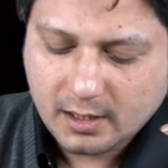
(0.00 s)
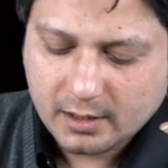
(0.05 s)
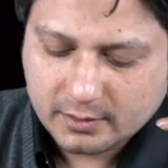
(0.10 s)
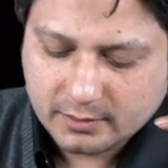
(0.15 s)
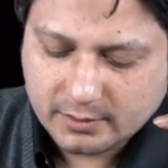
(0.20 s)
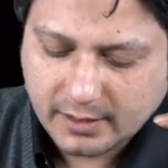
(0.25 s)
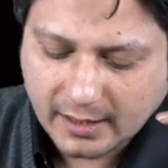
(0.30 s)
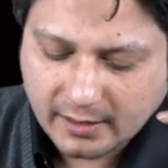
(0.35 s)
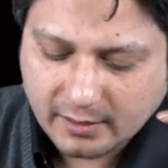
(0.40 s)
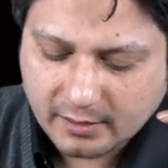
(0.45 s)

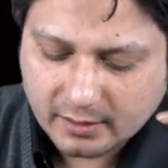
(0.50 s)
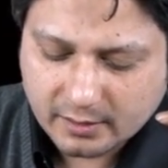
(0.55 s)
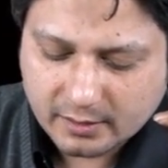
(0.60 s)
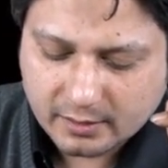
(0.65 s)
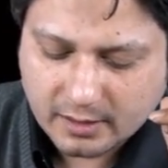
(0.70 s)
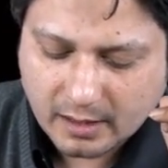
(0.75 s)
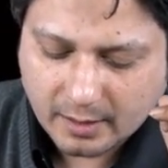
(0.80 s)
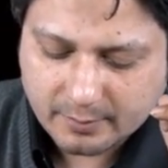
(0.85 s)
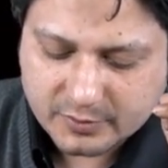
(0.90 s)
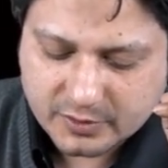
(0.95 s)
Then
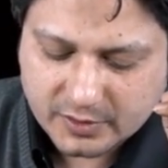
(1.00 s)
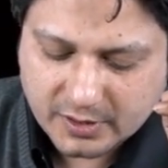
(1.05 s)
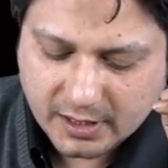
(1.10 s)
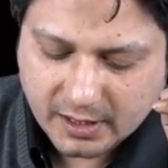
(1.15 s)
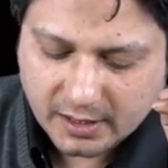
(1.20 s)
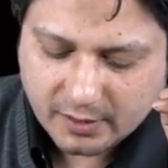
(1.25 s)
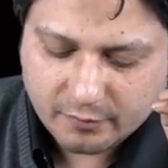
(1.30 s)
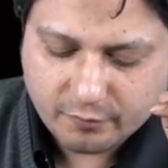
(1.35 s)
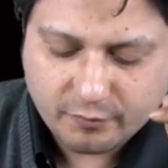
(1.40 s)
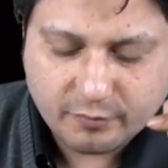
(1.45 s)
comes
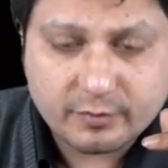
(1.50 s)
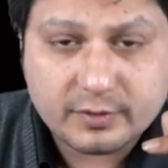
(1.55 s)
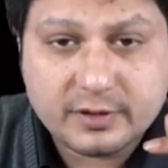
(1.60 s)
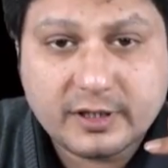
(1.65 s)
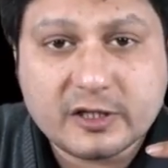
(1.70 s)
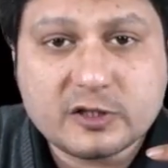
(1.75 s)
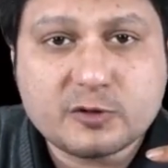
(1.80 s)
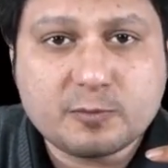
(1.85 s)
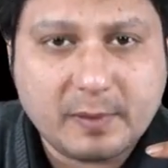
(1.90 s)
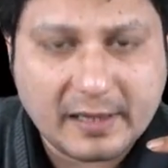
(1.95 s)
the
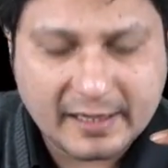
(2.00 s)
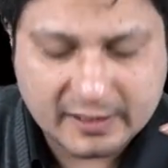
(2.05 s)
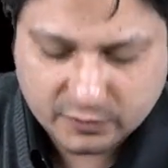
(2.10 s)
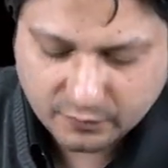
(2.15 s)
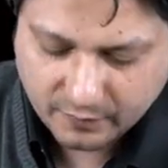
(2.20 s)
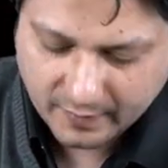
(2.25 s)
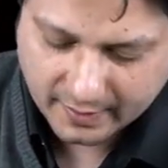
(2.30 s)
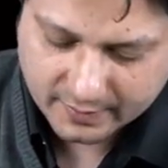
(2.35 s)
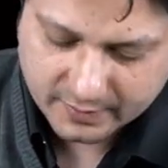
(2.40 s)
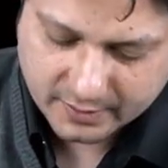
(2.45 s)
displaced
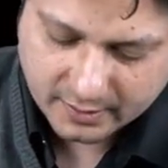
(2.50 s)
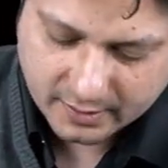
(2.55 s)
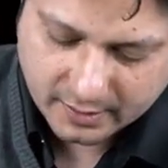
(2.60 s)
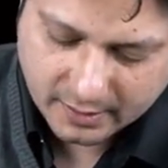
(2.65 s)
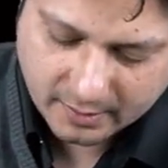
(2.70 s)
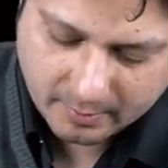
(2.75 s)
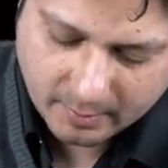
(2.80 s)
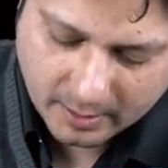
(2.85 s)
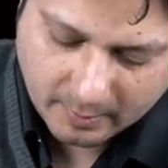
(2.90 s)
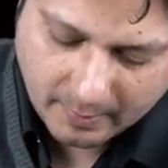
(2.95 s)
fracture.
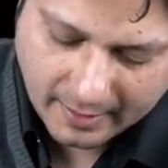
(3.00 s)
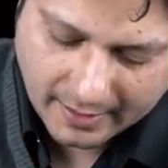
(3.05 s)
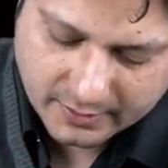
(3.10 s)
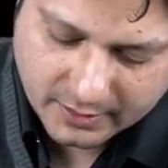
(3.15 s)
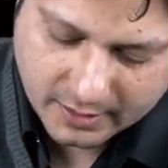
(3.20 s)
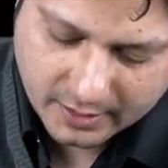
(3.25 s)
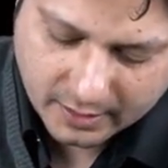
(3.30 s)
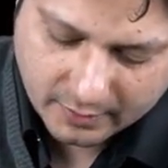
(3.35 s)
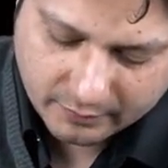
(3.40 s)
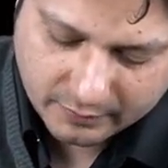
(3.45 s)

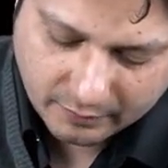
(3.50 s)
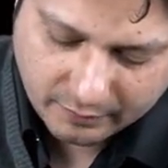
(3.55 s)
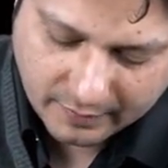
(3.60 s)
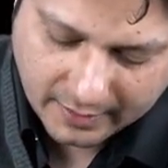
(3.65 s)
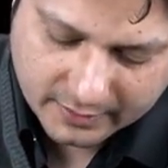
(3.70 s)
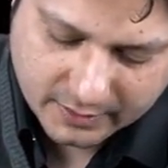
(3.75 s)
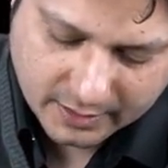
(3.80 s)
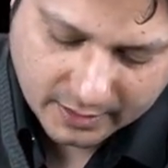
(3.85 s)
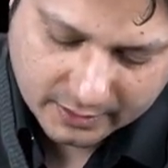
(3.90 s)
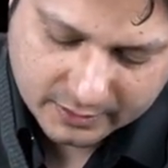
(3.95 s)
Imagine if the
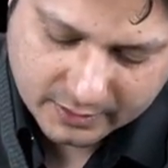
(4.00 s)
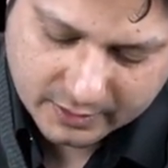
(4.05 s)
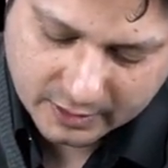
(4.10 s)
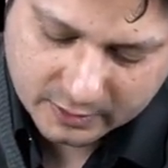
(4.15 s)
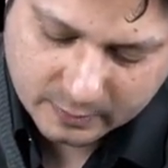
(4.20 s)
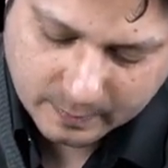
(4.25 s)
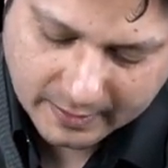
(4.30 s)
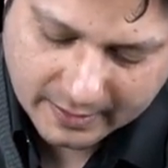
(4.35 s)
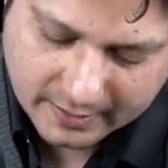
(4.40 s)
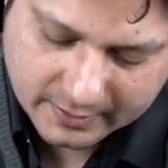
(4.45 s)
fracture is
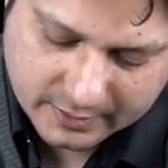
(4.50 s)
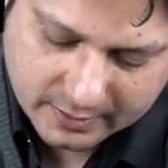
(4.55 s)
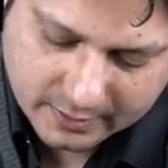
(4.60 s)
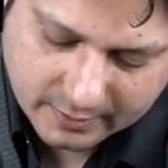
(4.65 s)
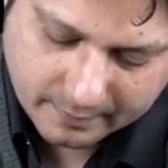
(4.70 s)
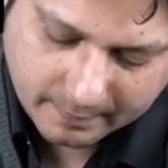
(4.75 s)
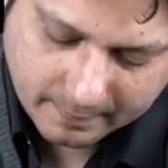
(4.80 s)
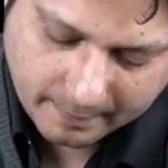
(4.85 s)
displaced.